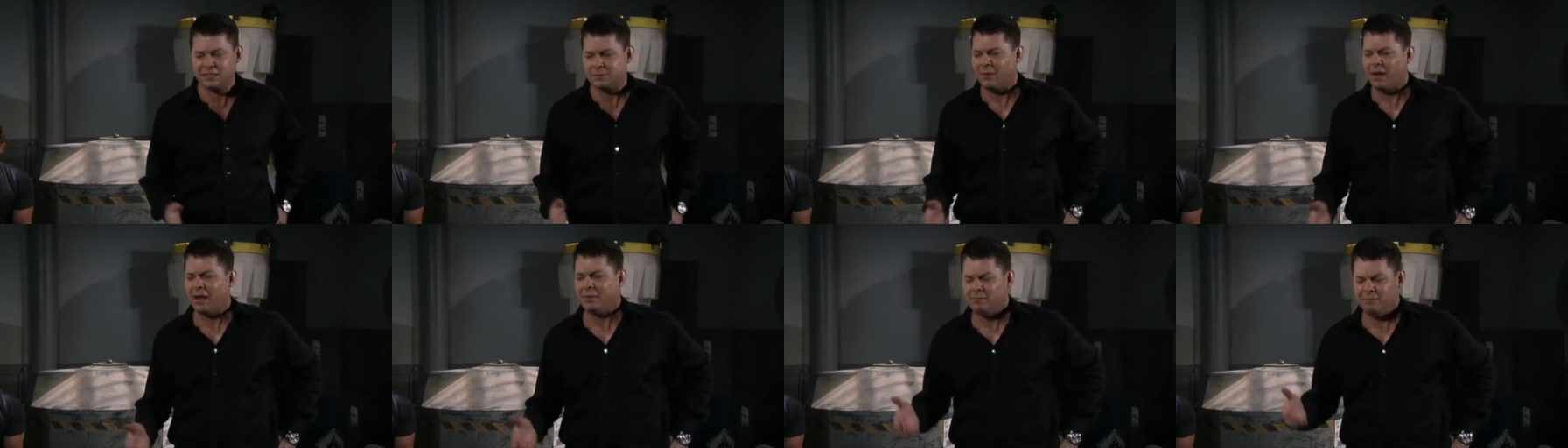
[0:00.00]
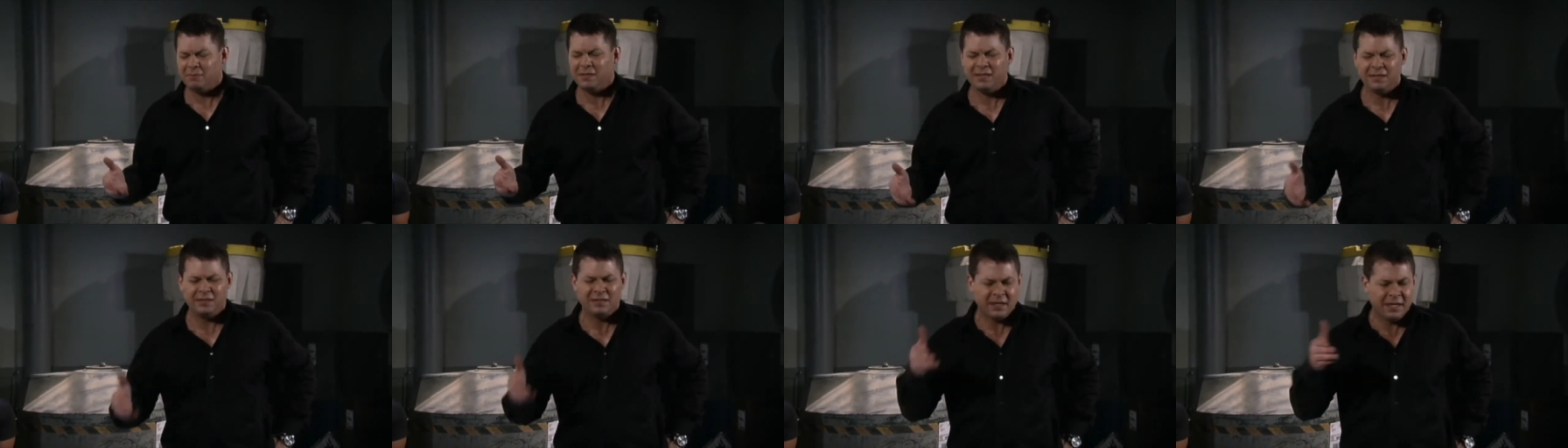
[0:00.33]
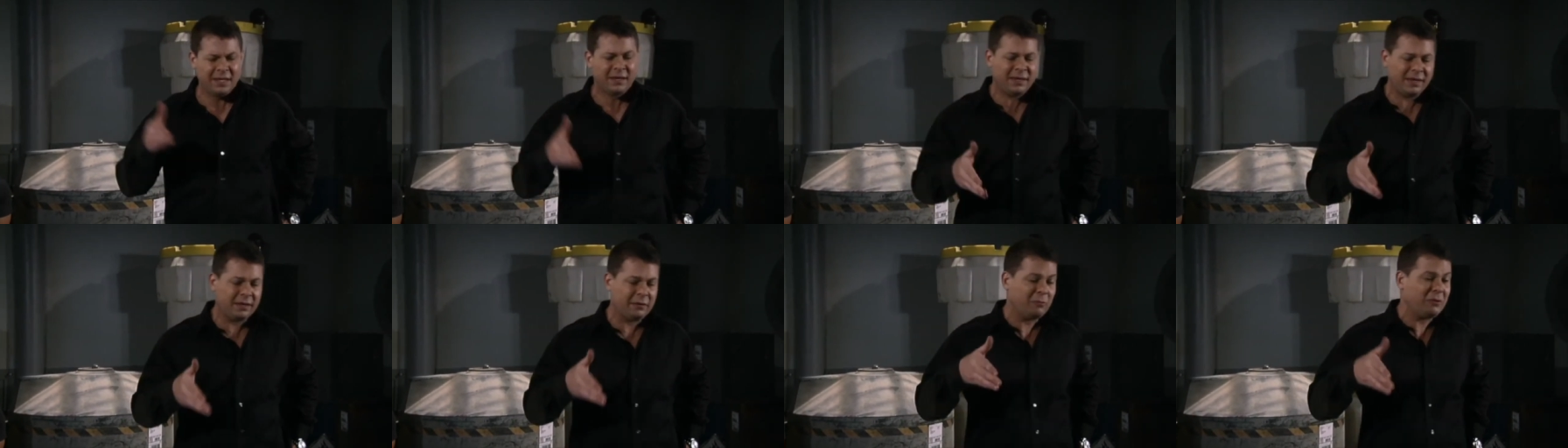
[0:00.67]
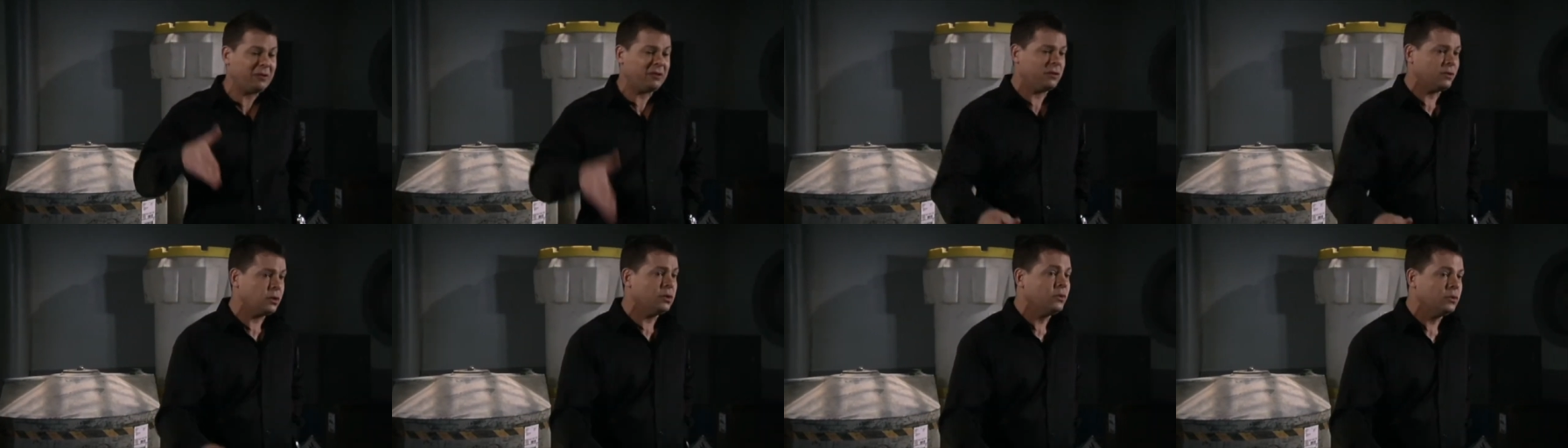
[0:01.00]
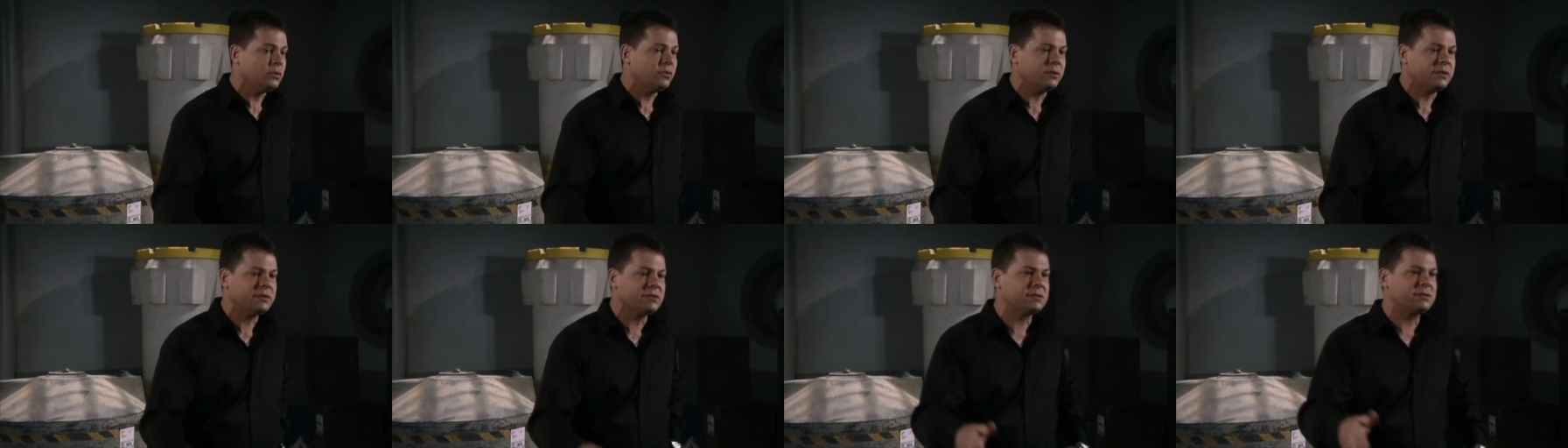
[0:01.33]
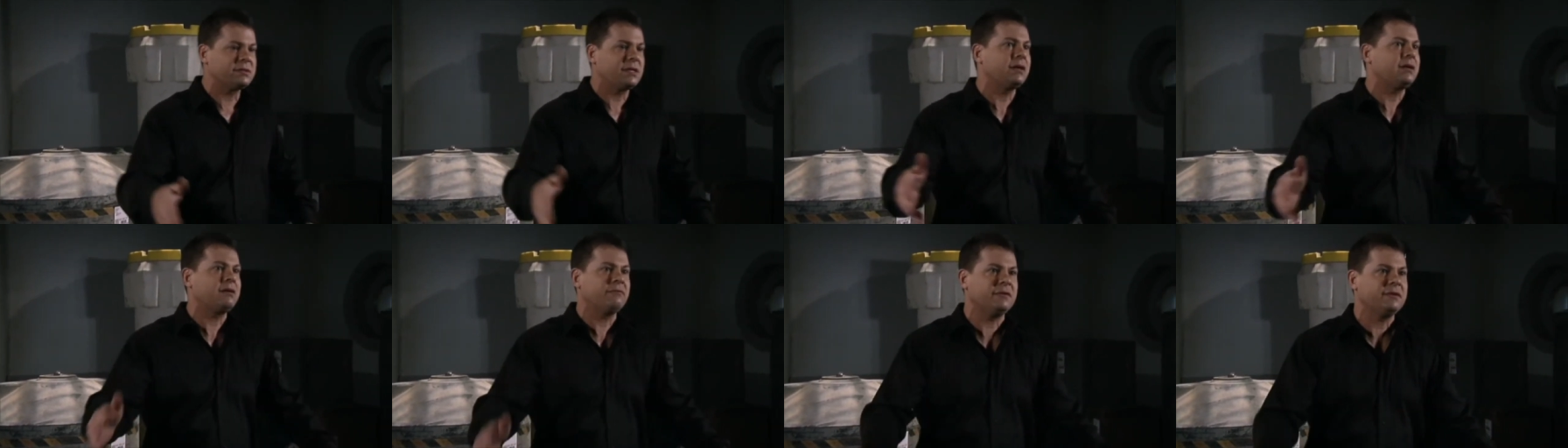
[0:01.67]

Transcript: my being here with you instead